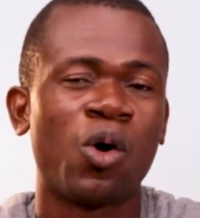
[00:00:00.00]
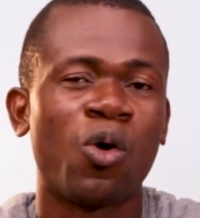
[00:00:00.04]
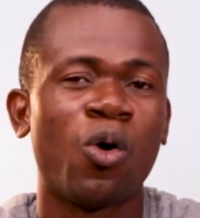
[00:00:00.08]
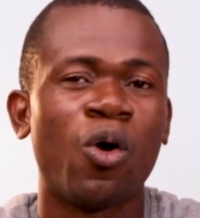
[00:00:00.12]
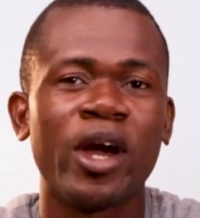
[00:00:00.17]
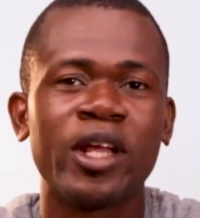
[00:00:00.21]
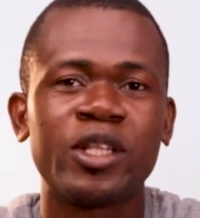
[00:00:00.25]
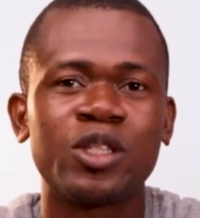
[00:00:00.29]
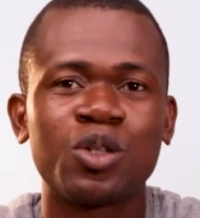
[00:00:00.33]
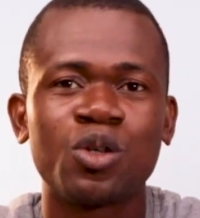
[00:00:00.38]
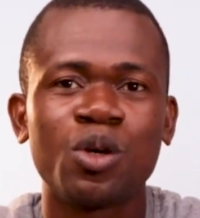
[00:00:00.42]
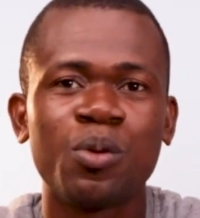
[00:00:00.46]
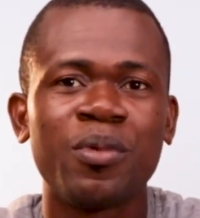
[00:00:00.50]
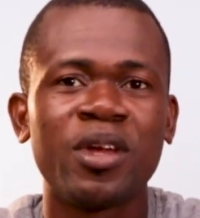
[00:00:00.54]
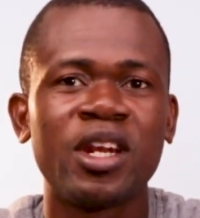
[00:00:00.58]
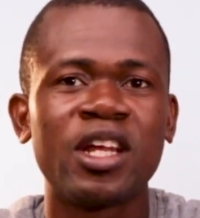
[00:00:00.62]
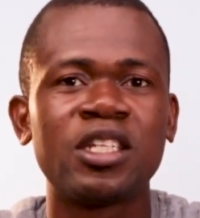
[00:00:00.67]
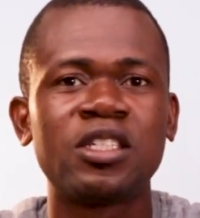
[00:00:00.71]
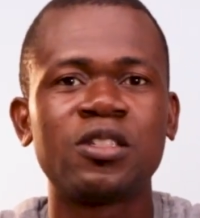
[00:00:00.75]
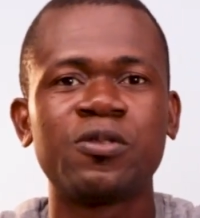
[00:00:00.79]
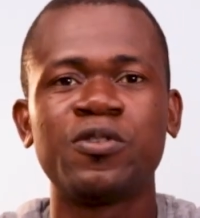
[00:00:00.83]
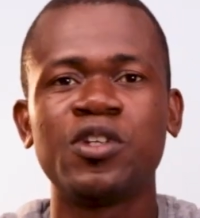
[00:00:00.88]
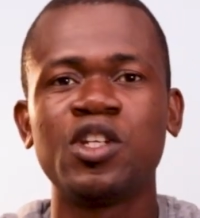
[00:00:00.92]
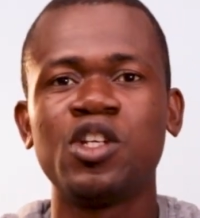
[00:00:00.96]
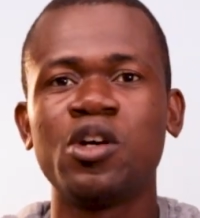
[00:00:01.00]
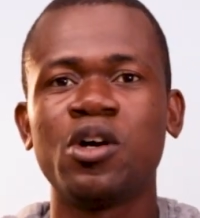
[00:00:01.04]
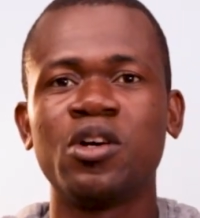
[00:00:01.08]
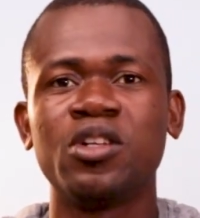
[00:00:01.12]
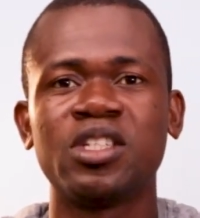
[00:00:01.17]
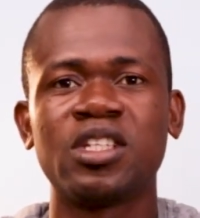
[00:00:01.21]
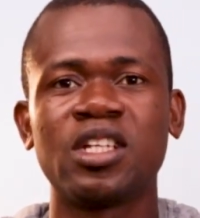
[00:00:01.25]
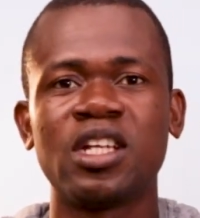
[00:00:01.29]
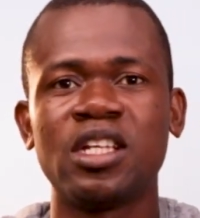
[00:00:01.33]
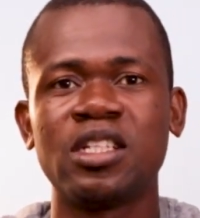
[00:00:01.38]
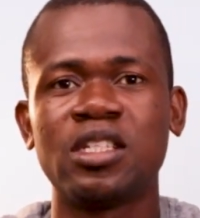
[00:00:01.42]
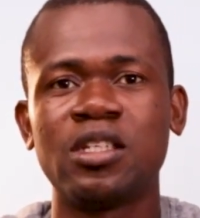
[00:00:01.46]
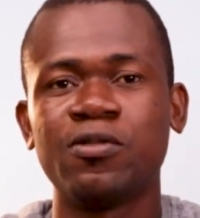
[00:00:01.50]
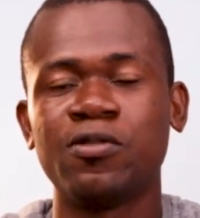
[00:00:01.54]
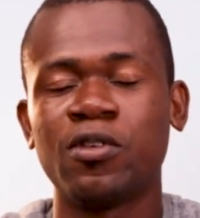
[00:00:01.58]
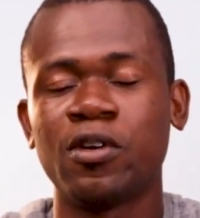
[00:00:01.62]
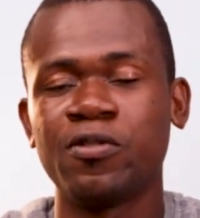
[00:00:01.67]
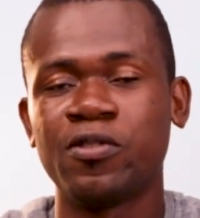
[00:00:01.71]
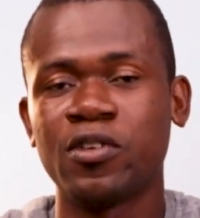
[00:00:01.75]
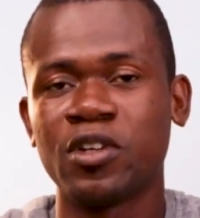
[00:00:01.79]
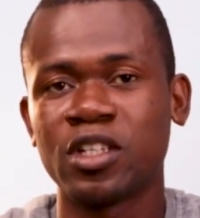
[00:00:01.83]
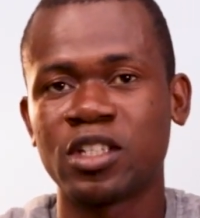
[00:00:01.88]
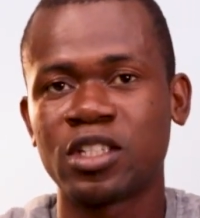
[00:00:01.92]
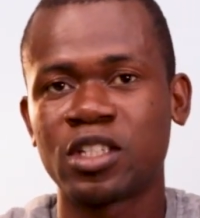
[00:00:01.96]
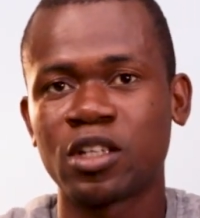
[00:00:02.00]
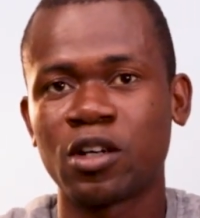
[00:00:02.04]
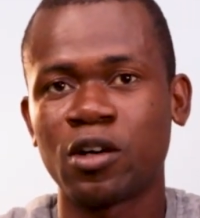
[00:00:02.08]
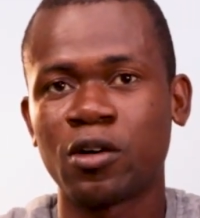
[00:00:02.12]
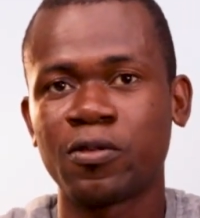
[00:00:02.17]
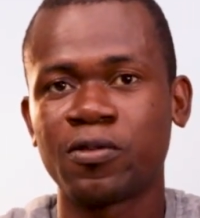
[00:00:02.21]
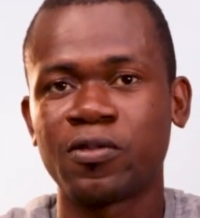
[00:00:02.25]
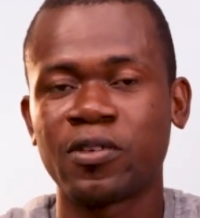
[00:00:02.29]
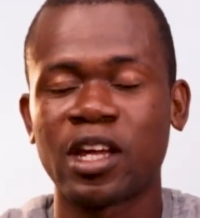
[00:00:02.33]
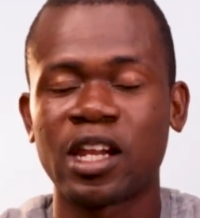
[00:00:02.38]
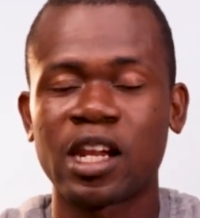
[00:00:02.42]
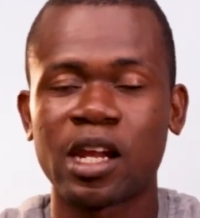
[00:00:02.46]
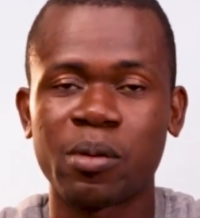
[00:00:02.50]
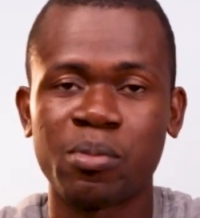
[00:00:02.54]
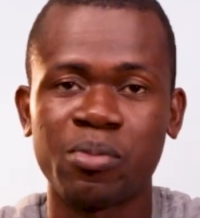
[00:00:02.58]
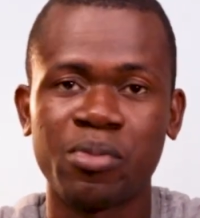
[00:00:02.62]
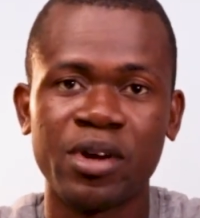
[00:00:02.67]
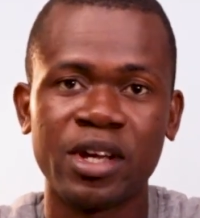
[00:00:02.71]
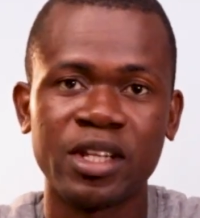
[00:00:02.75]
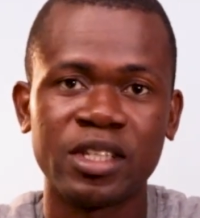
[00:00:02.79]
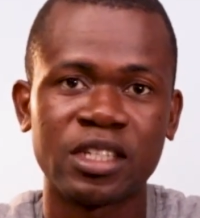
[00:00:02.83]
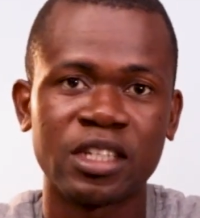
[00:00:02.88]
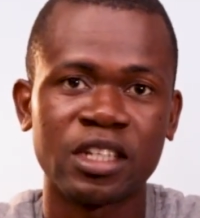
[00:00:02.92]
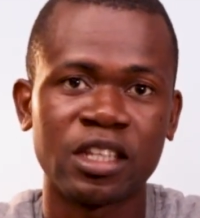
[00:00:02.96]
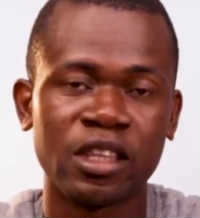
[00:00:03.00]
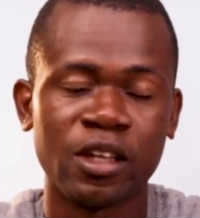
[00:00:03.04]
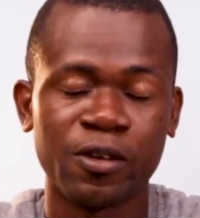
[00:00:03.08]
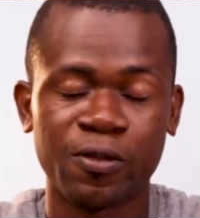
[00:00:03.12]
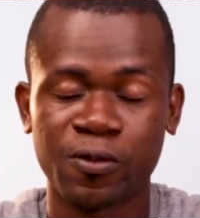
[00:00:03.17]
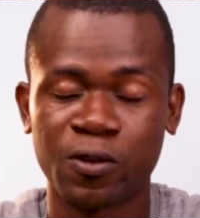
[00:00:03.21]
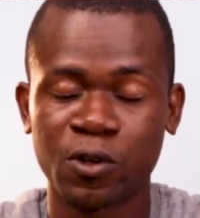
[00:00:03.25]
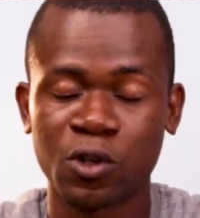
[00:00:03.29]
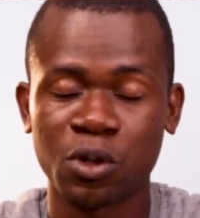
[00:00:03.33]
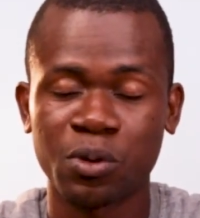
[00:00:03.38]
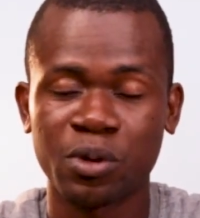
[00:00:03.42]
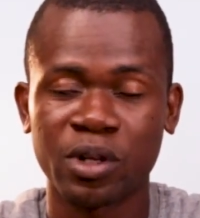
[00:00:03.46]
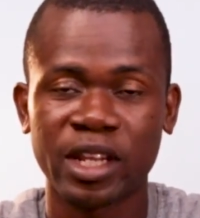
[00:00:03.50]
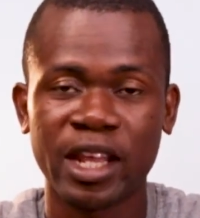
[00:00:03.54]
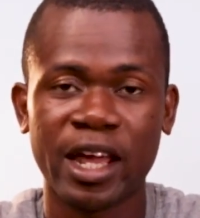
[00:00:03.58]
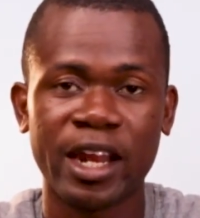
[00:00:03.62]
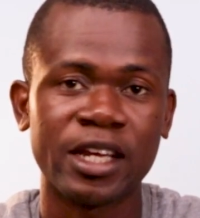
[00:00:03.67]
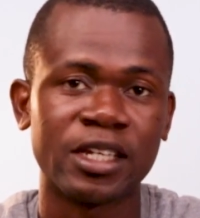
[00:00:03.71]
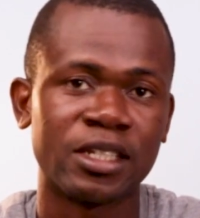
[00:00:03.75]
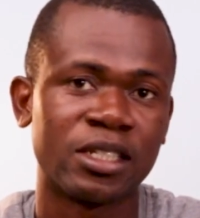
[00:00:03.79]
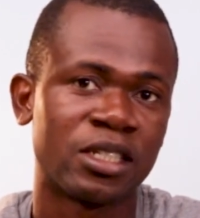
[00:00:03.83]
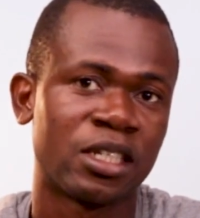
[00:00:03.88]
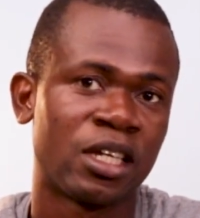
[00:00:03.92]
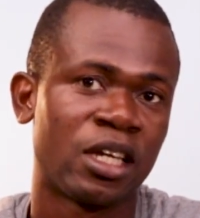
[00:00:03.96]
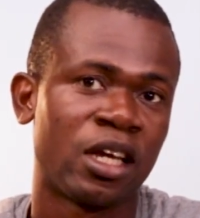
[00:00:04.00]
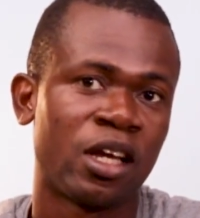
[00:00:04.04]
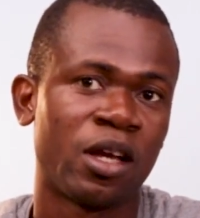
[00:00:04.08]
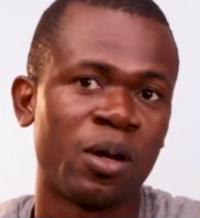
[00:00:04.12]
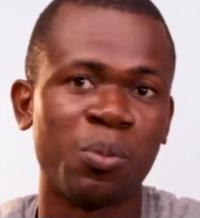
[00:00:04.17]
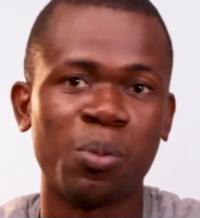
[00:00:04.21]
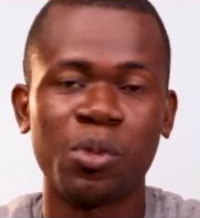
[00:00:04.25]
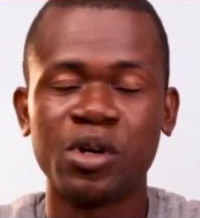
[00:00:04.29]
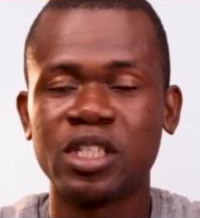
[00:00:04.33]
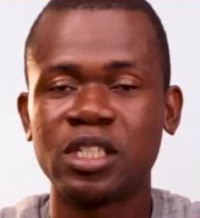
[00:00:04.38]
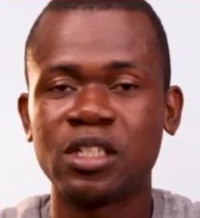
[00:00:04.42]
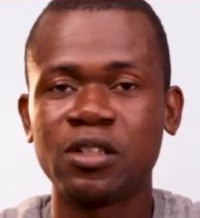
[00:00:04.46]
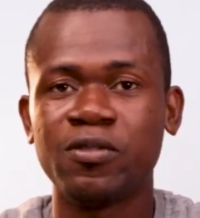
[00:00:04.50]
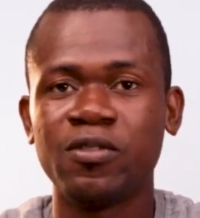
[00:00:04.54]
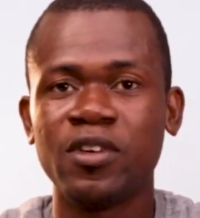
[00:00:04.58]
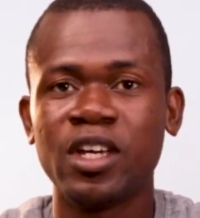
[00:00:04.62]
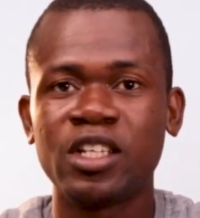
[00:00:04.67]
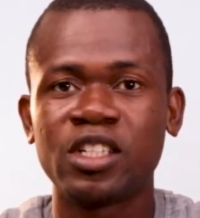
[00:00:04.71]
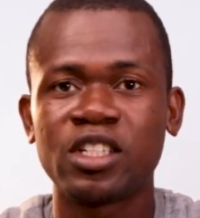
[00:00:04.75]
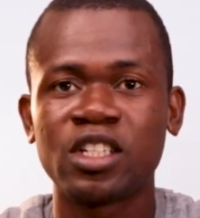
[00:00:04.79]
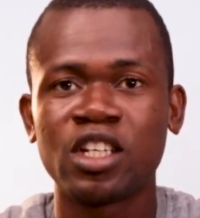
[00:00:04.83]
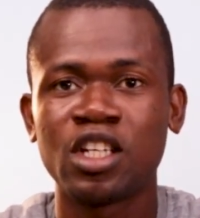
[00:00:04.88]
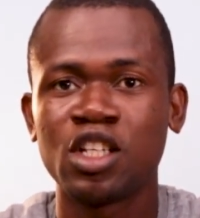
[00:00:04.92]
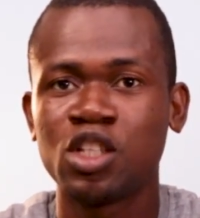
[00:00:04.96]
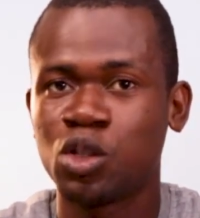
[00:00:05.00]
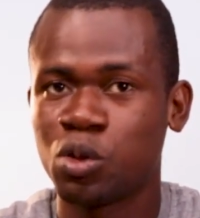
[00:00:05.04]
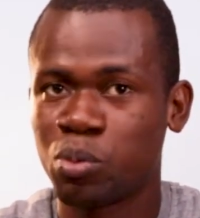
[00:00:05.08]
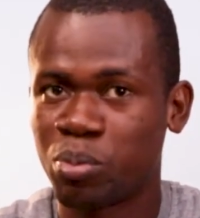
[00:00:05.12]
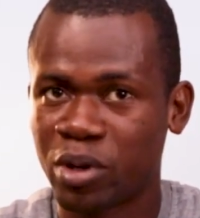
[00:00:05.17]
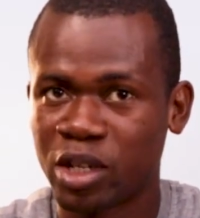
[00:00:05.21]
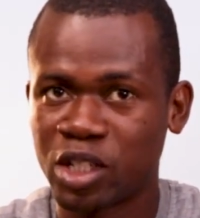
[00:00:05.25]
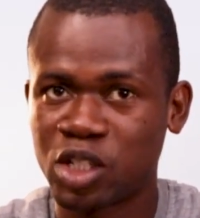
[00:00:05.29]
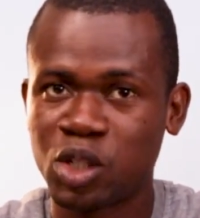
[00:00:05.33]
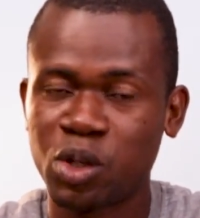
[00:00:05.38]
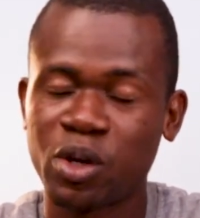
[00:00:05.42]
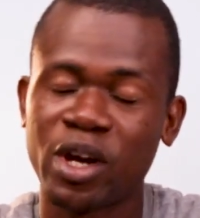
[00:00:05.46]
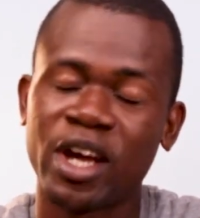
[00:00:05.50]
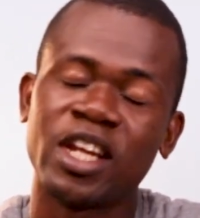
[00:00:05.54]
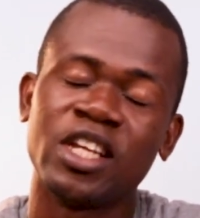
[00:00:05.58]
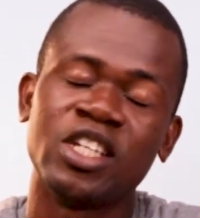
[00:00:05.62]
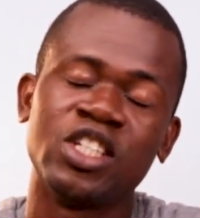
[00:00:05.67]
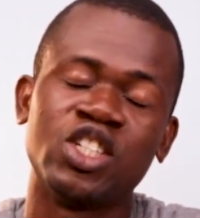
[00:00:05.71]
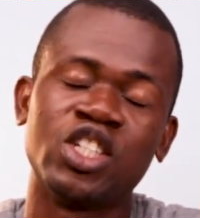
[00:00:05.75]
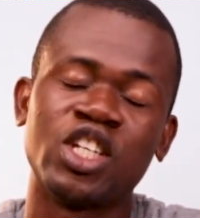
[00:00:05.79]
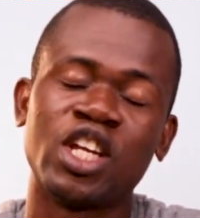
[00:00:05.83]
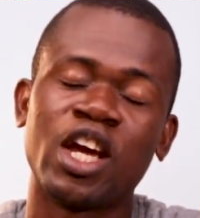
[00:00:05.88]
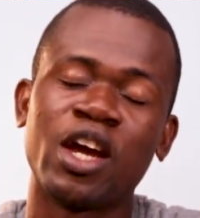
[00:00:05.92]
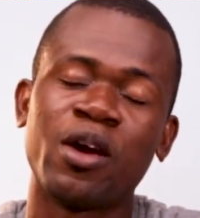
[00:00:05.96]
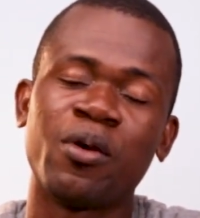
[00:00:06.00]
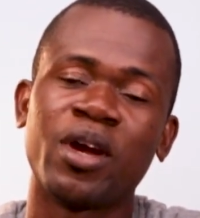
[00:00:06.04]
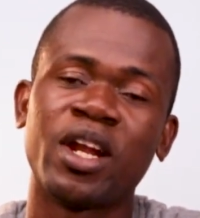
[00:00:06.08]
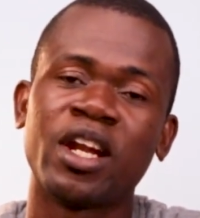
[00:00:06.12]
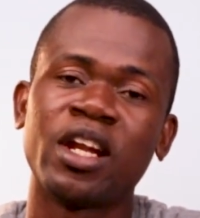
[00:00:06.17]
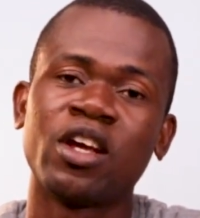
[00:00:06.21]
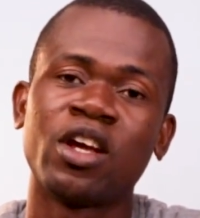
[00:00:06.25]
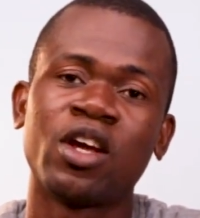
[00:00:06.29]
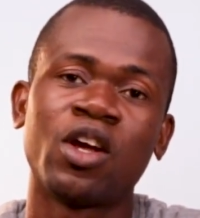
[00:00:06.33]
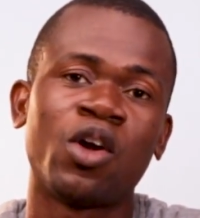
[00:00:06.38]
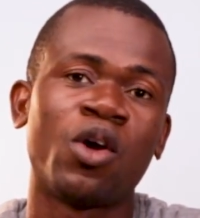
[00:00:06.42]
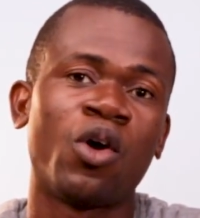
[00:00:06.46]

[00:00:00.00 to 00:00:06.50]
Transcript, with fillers: or a 2-minute video alternative of yourself elaborating the following, that is motivation to pursue an engineering